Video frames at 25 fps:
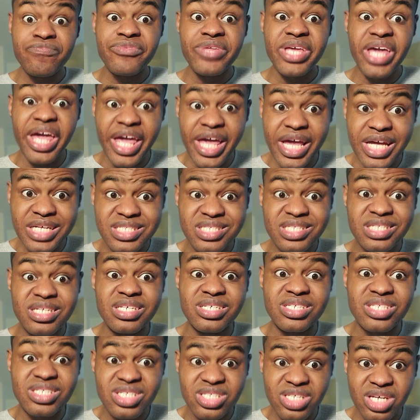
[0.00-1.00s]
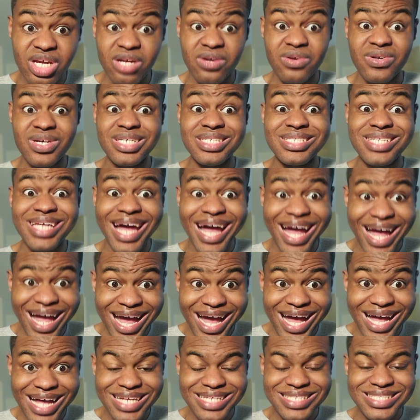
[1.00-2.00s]
is the Series
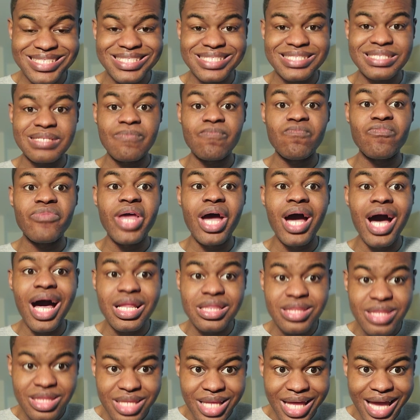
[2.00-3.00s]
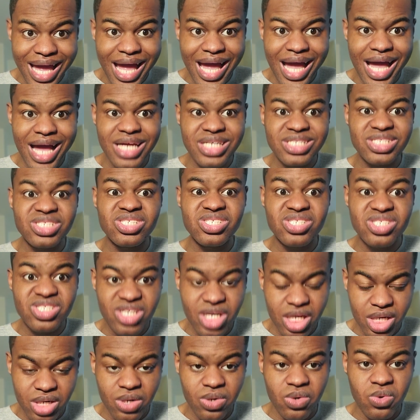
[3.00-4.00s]
S a last
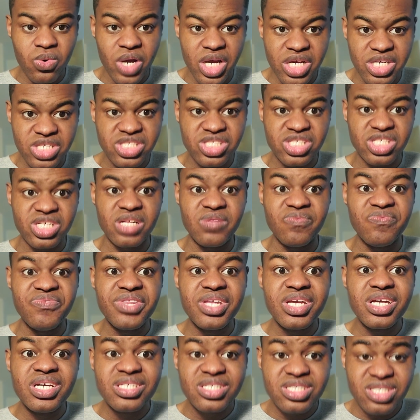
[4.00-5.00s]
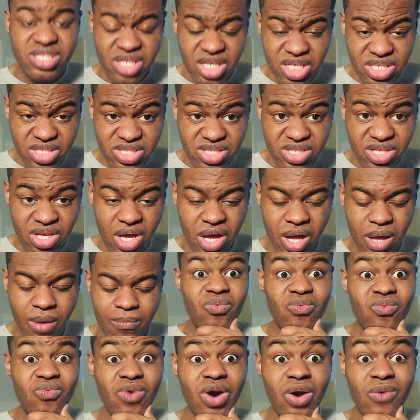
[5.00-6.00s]
generation
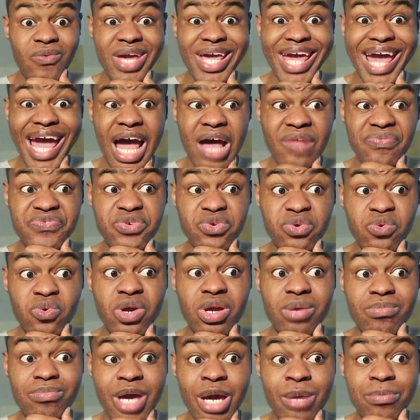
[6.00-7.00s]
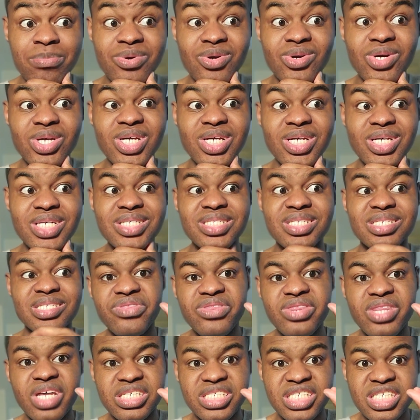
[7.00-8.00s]
system? What we have to remember is
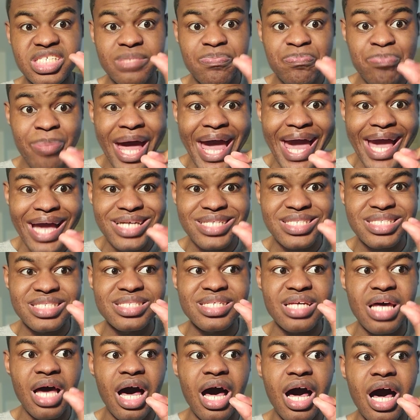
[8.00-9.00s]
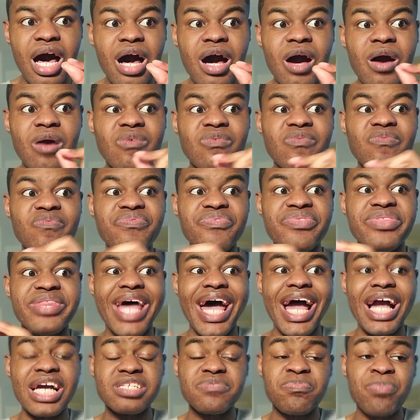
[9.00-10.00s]
the specs of the
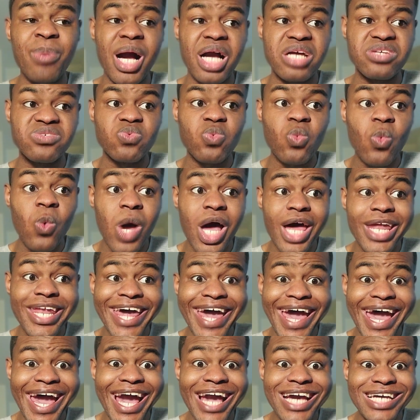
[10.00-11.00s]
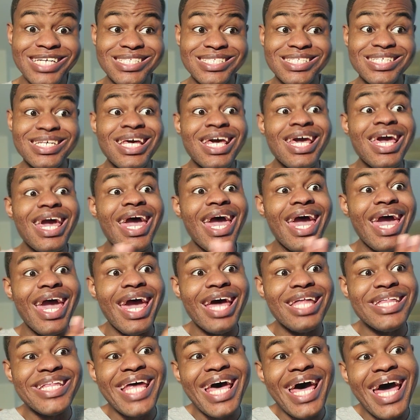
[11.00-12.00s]
Xbox One X
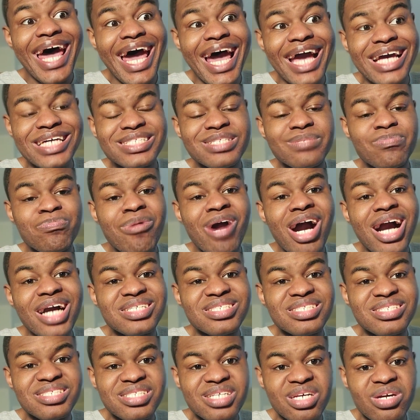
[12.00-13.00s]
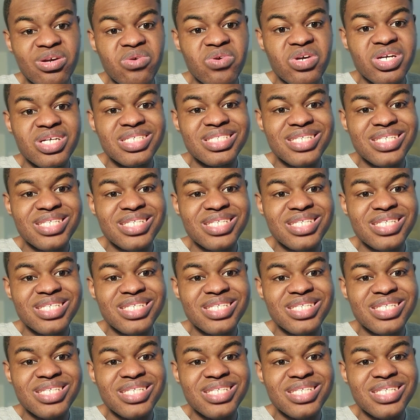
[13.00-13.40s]
and the Xbox Series